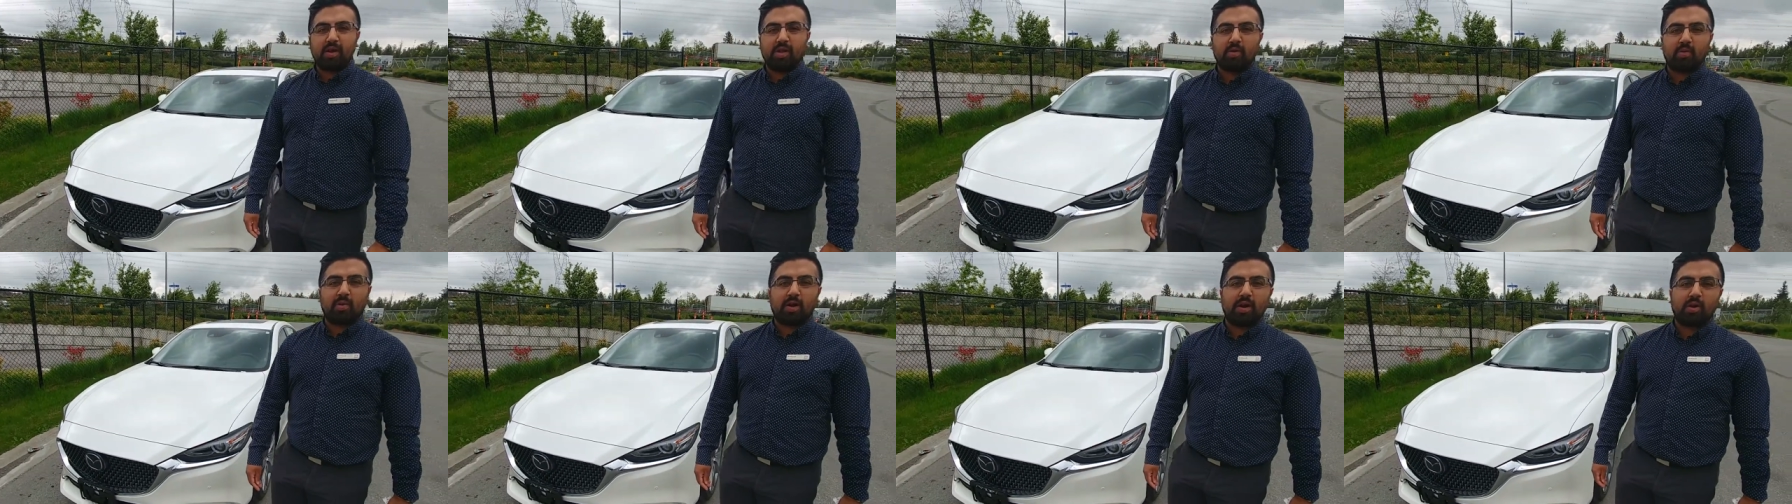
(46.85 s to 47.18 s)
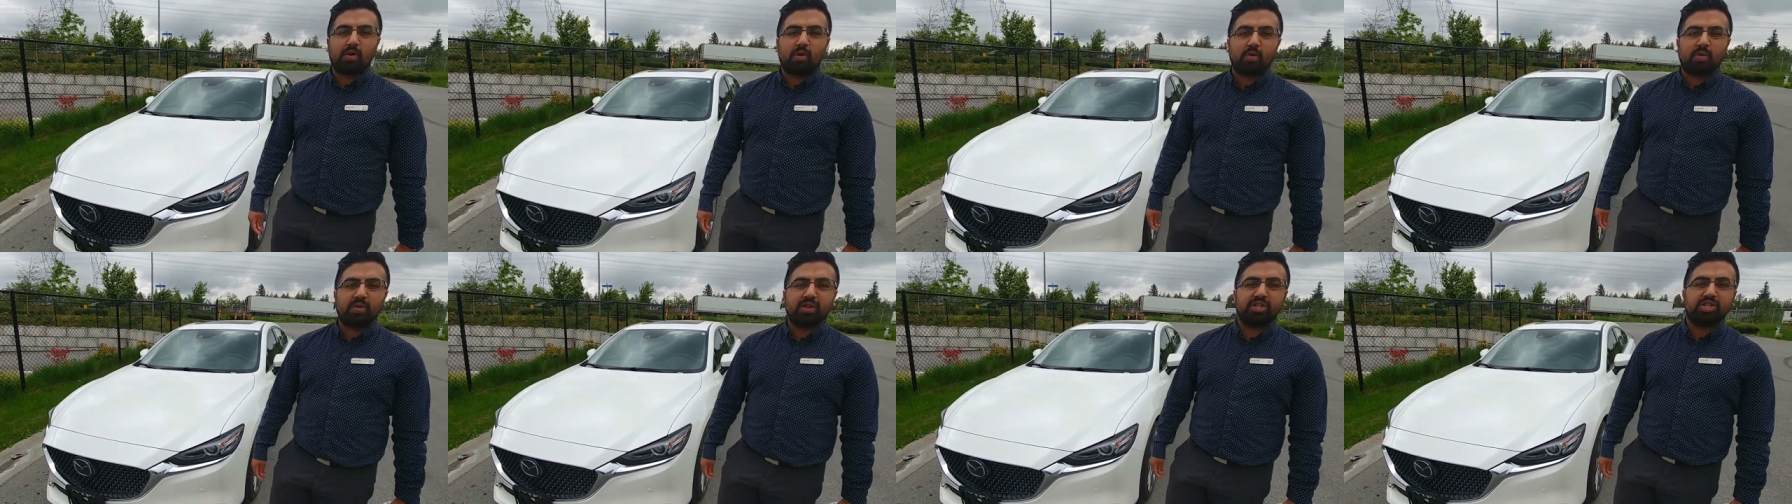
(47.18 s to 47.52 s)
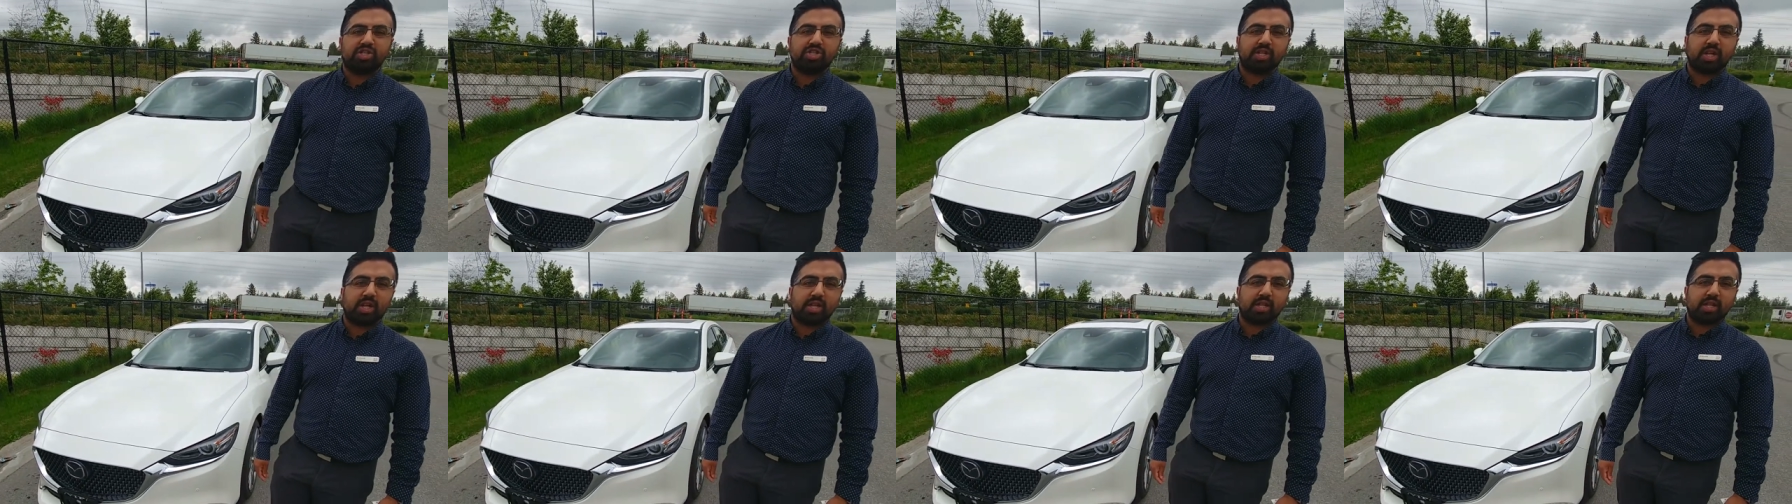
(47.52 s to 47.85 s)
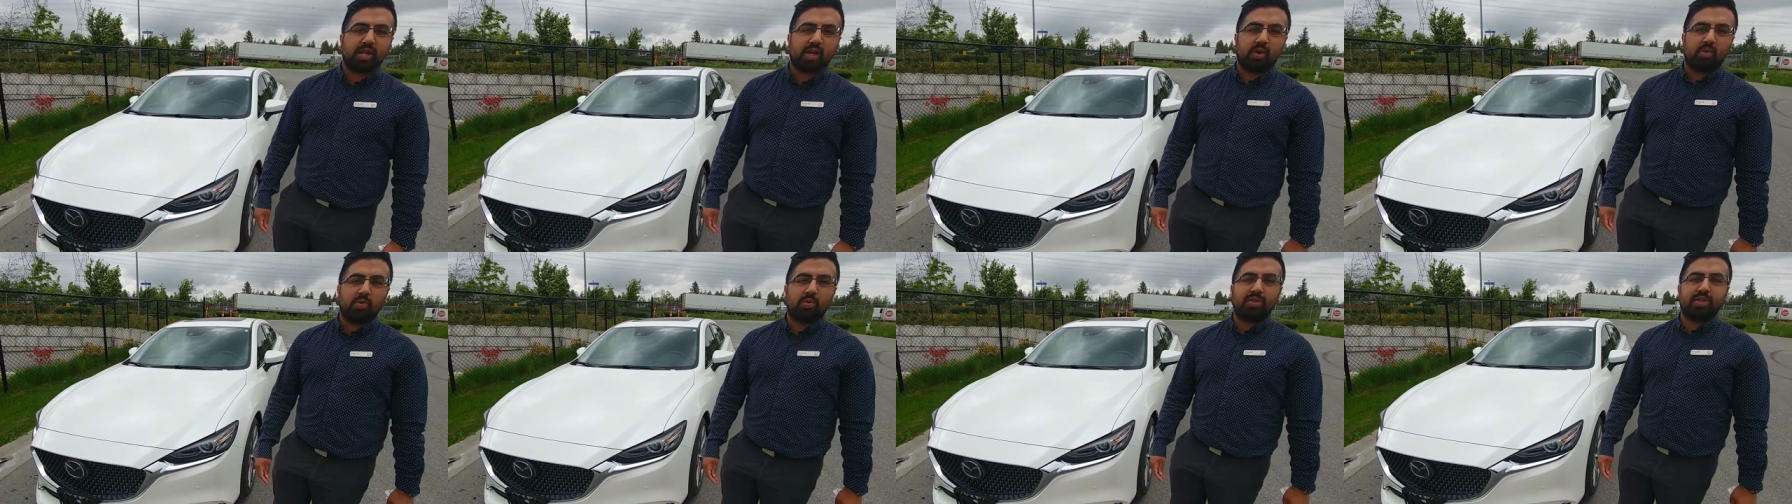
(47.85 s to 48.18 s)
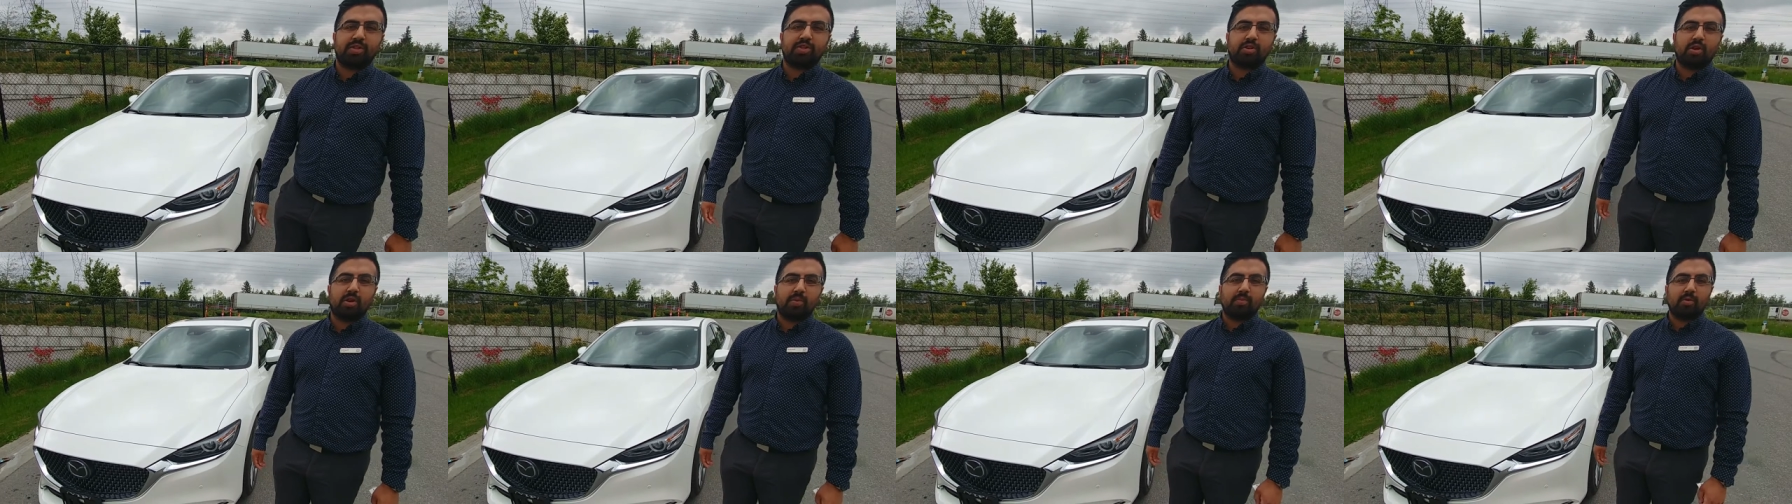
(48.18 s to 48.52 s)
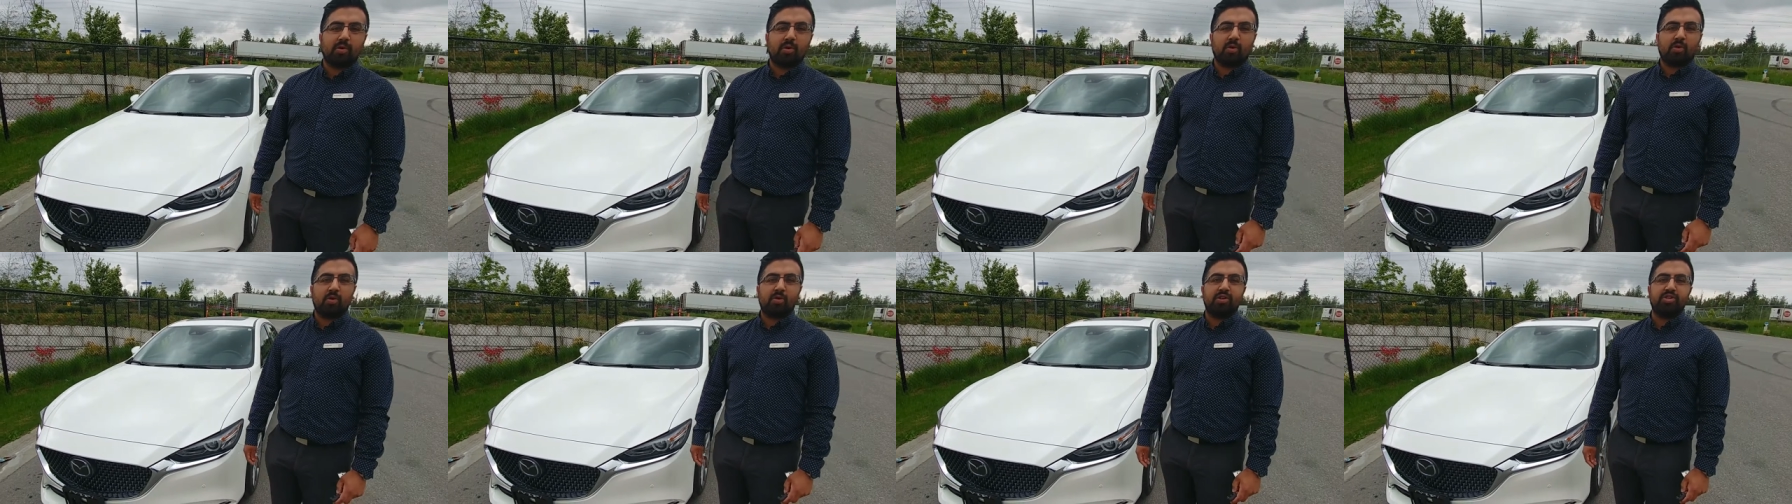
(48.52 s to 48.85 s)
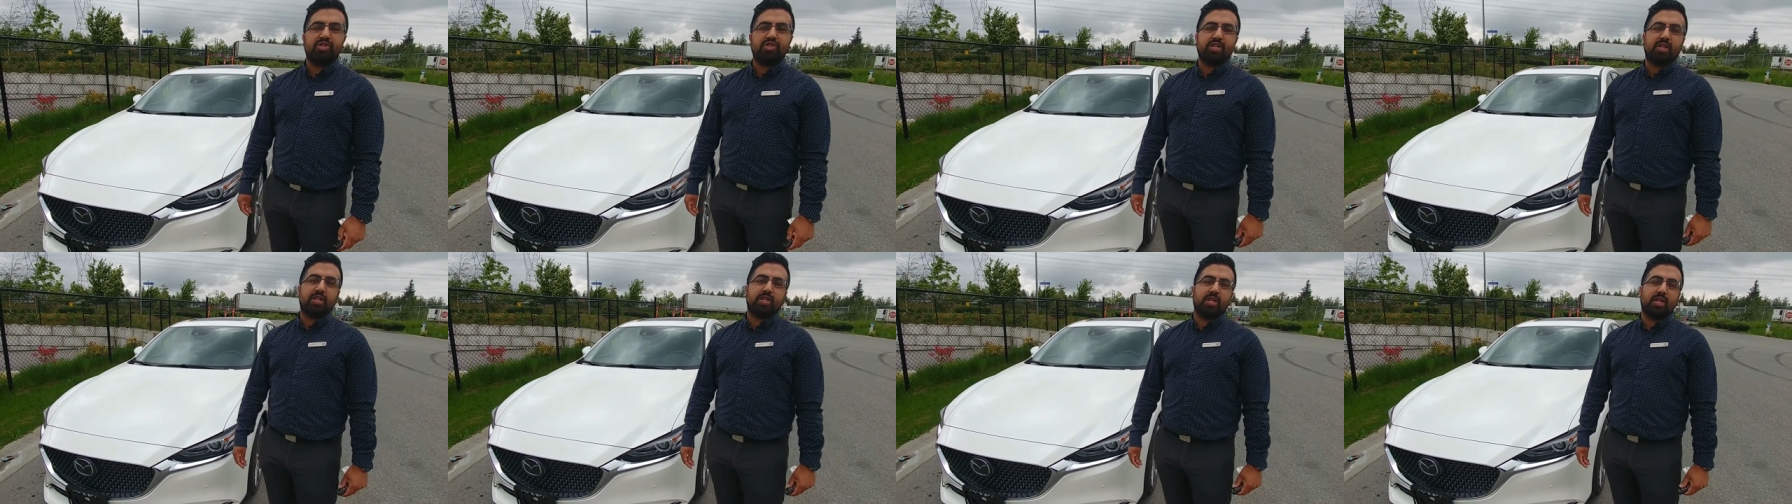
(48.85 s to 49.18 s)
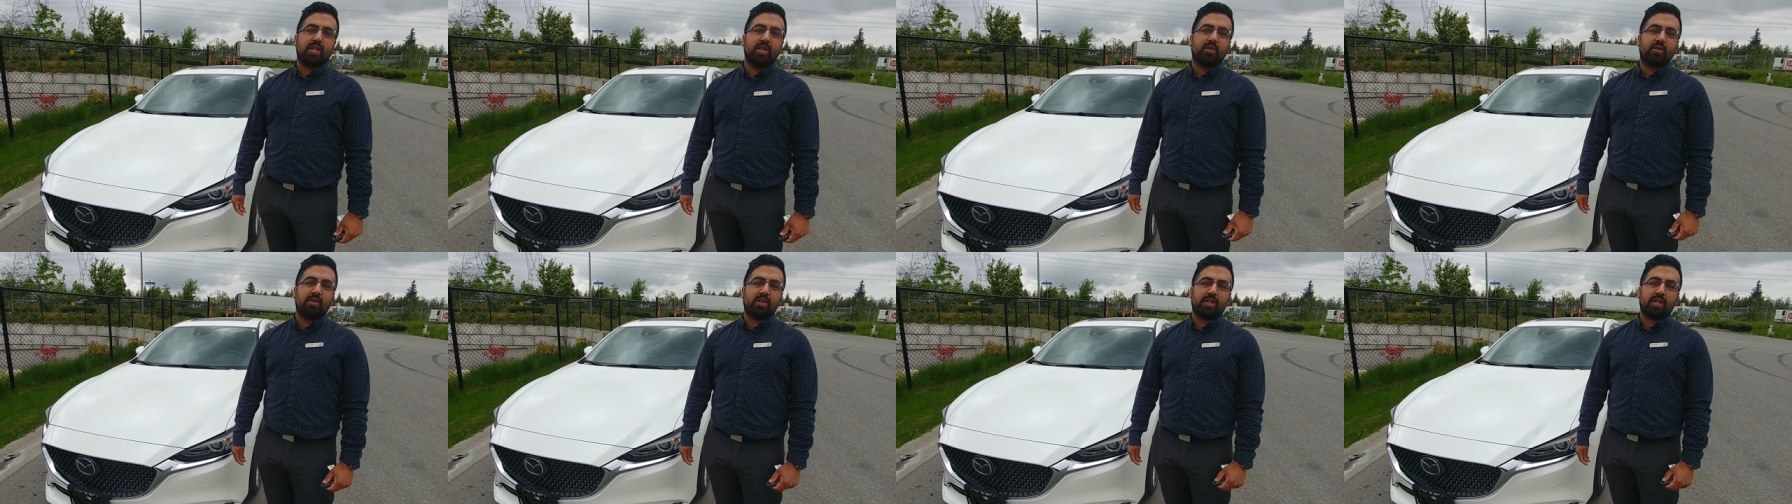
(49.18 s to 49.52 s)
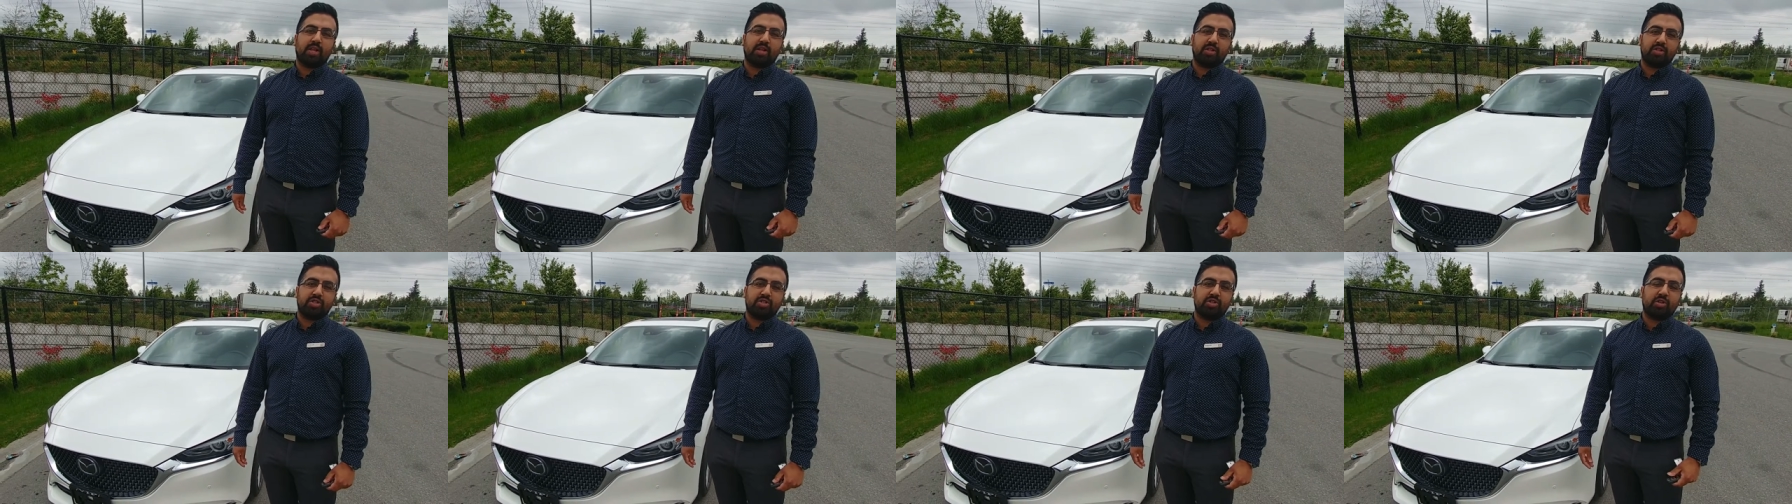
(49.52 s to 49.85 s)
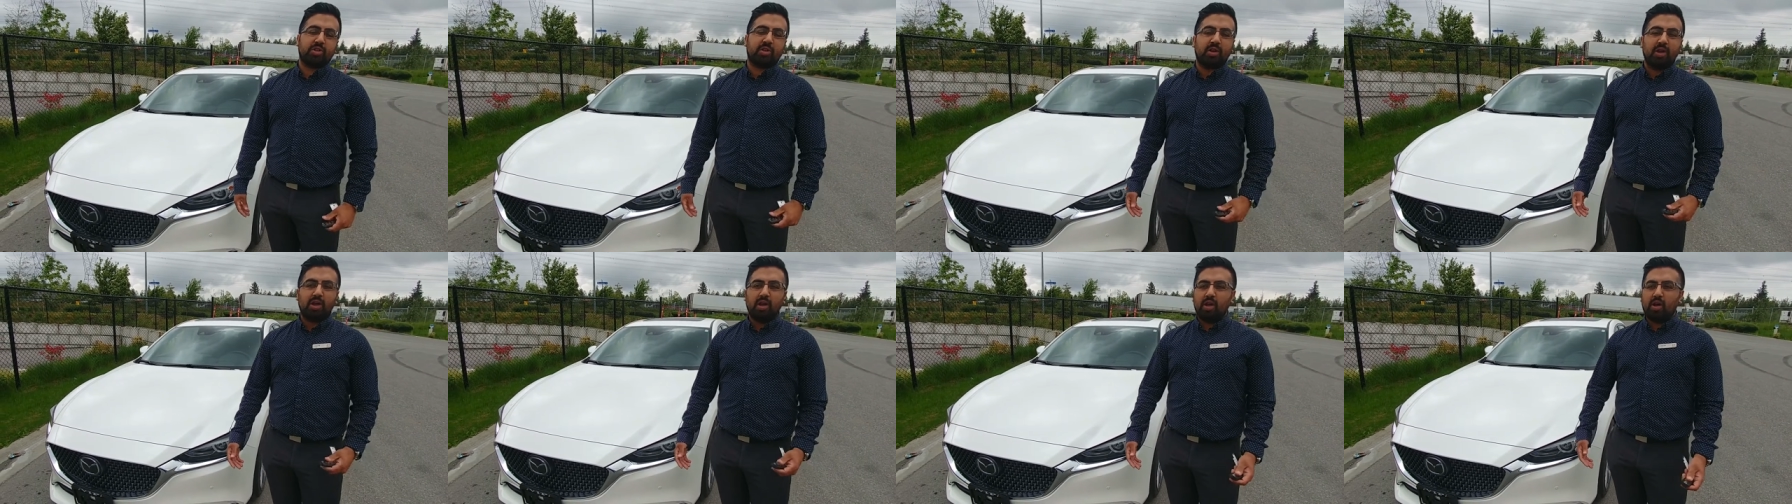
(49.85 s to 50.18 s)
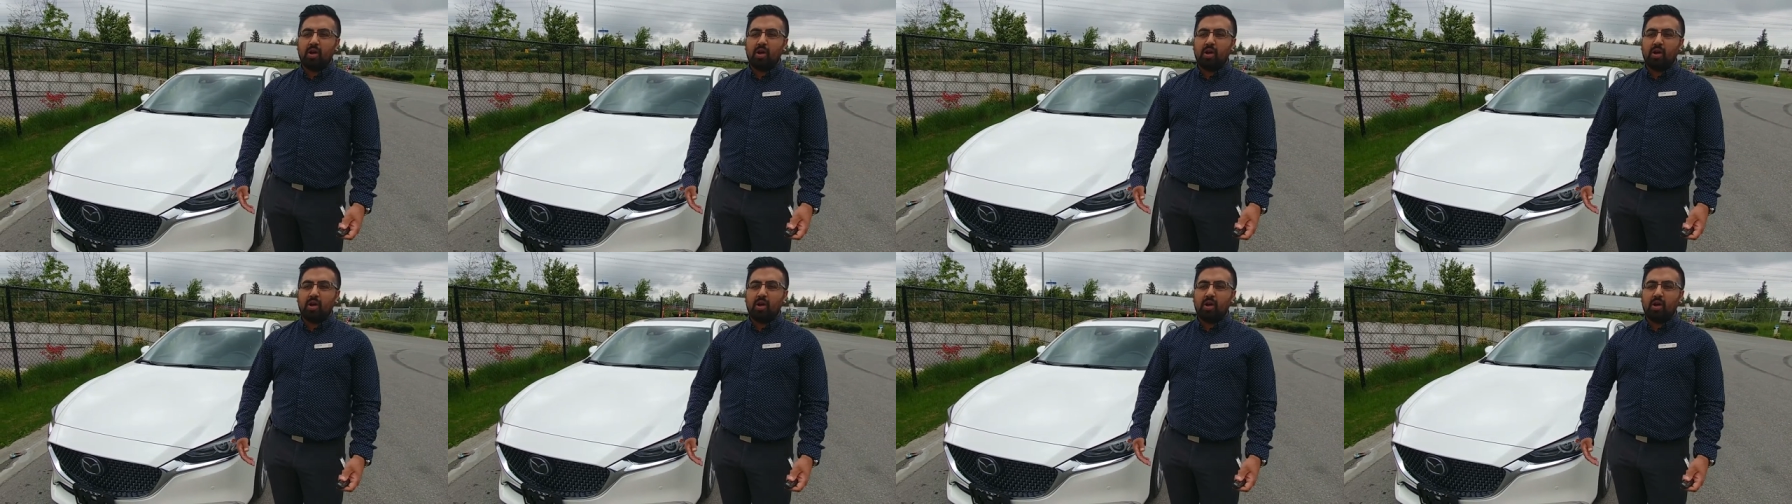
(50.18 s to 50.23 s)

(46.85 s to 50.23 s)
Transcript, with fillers: you want to go with a GSL with a turbo or a GT or a Signature.